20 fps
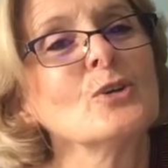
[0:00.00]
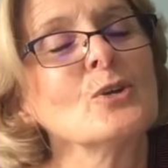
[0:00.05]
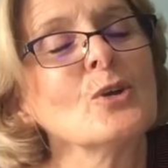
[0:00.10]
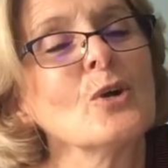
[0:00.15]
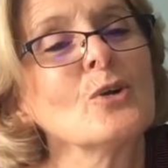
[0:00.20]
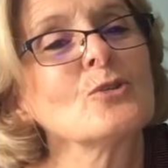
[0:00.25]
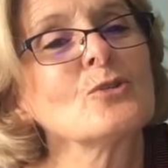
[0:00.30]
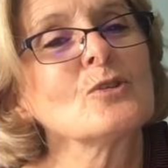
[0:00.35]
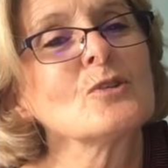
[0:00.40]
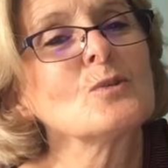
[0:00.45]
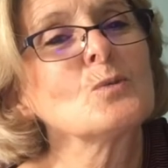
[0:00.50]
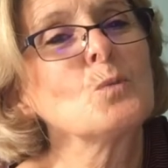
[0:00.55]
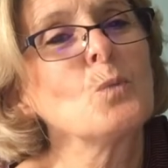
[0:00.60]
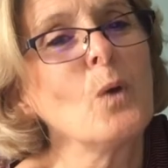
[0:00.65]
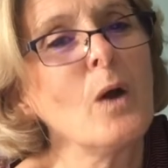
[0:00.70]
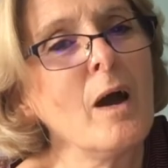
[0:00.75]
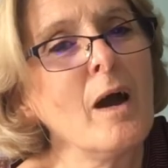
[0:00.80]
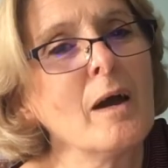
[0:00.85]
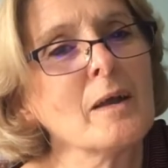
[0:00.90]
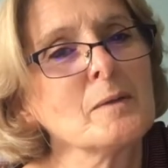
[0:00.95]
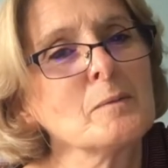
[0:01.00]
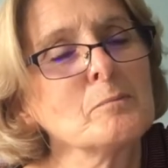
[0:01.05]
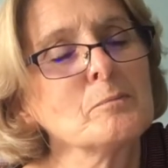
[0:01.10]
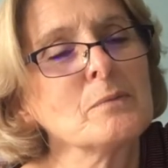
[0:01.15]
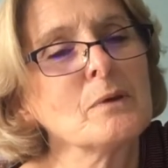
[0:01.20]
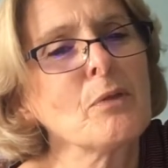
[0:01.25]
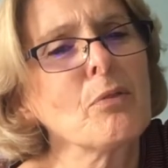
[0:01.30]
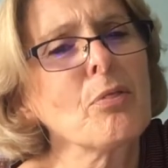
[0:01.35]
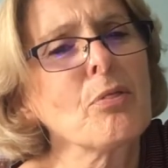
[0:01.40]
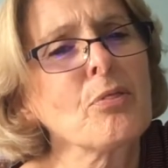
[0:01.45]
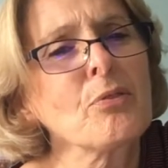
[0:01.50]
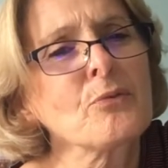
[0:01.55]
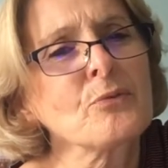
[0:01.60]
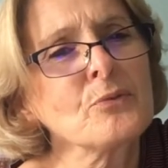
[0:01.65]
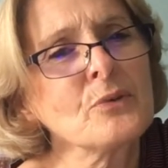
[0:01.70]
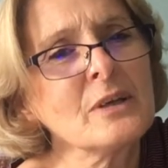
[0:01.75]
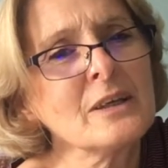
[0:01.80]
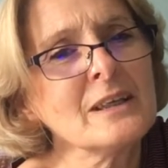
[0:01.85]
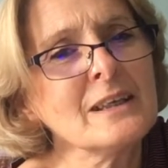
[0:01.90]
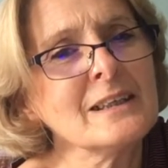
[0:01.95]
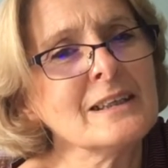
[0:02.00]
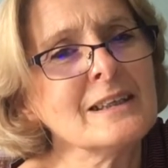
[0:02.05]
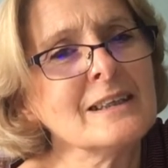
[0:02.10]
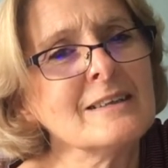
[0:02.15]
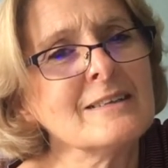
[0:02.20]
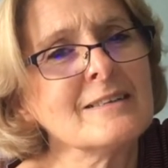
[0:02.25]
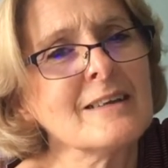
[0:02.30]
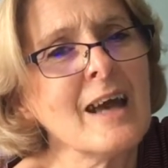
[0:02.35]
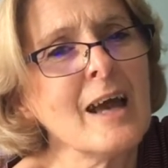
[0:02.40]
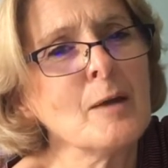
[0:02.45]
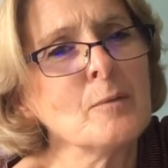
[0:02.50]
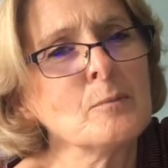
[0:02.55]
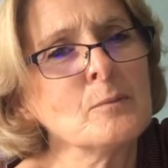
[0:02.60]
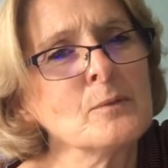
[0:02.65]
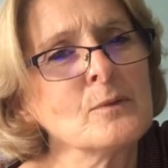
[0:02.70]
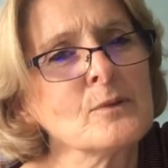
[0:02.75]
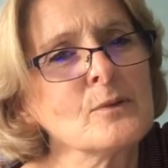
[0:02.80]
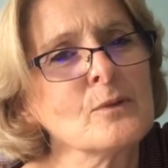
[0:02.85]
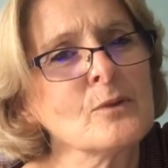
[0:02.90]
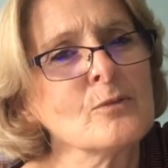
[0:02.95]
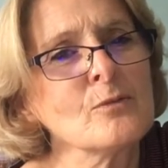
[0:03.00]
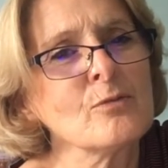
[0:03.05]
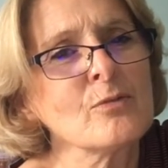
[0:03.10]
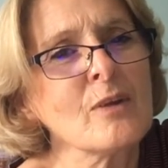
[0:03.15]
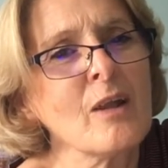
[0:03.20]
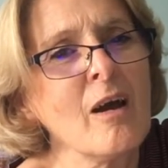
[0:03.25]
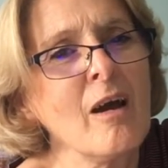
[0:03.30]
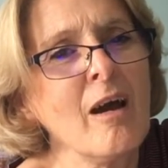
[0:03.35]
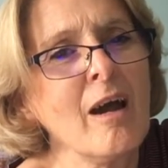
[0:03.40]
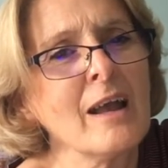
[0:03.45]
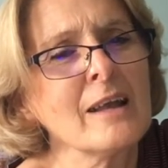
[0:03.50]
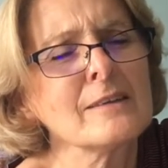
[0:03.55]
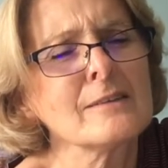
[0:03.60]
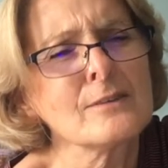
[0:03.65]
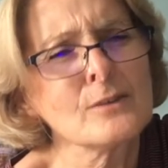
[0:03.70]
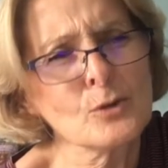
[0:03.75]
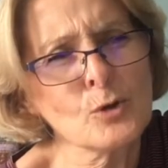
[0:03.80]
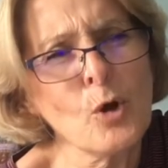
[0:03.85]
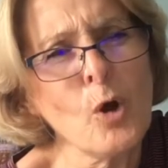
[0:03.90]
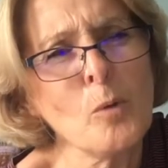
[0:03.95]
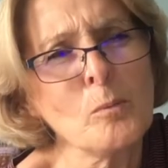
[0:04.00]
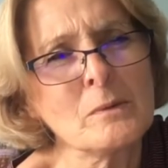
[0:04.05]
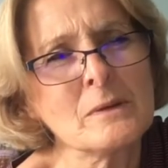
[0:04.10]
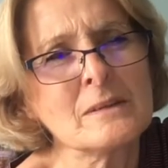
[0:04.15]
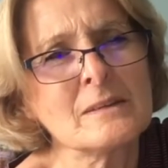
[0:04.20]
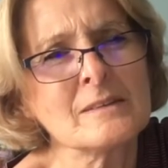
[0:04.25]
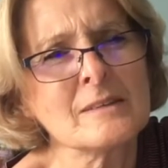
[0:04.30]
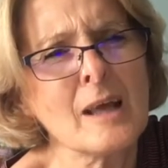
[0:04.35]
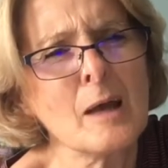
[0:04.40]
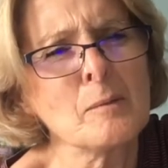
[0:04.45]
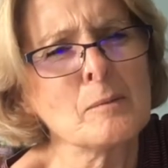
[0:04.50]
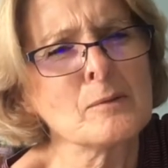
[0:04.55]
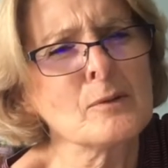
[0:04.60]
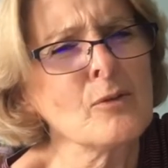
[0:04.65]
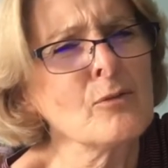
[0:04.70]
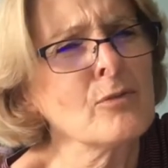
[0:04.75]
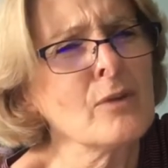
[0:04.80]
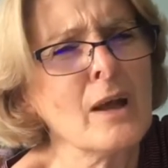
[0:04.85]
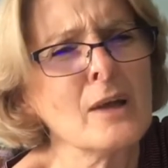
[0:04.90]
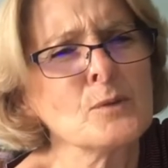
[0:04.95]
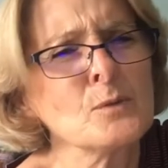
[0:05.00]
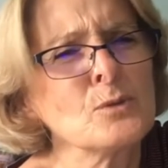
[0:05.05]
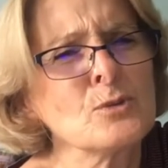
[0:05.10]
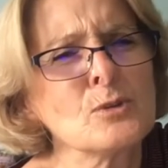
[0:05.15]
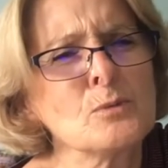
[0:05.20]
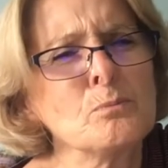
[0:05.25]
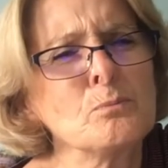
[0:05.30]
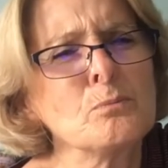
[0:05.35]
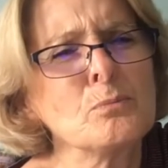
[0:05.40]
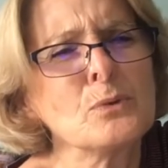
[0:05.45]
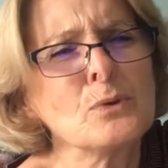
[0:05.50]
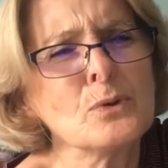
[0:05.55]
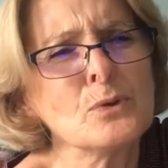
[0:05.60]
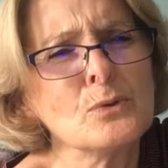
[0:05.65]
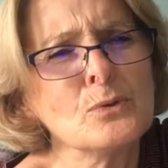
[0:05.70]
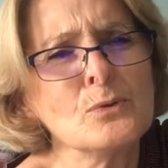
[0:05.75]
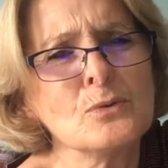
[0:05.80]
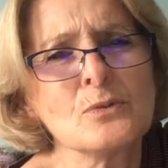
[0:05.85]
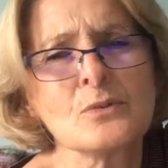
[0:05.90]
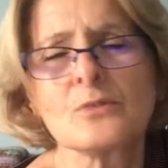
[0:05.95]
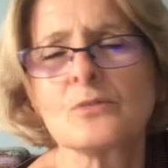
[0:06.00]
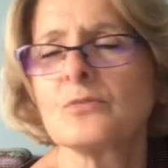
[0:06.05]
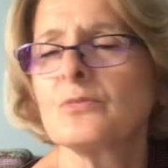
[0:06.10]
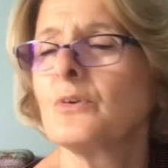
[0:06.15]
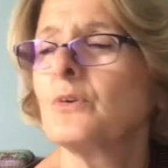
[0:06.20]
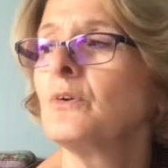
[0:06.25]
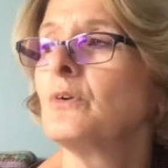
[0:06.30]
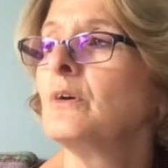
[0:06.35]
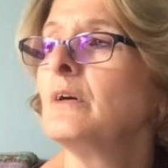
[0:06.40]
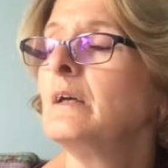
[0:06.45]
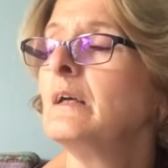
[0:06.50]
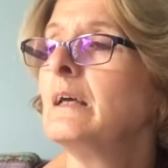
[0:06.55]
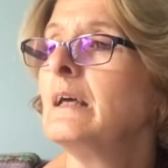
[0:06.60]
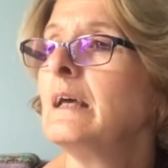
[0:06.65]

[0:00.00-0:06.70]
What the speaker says: not just one but three damselflies, the common damselflies, which are beautiful.